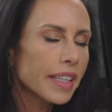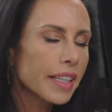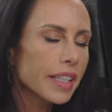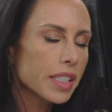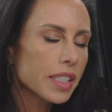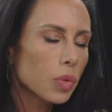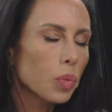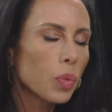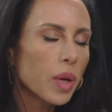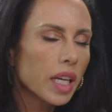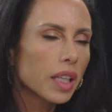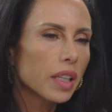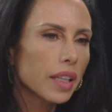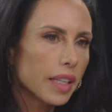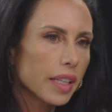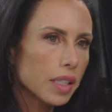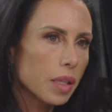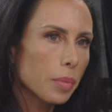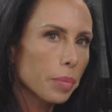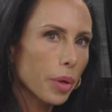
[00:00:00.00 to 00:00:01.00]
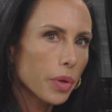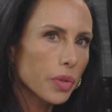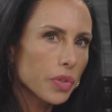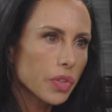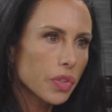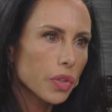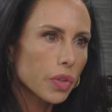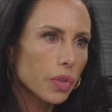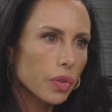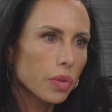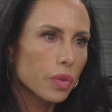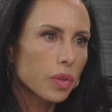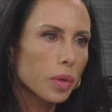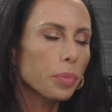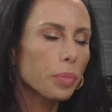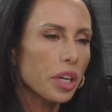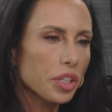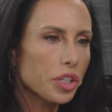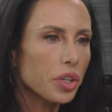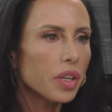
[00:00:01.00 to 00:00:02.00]
that it's weekly as opposed to the
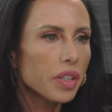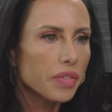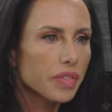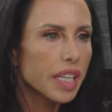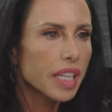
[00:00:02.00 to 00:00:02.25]
pressure of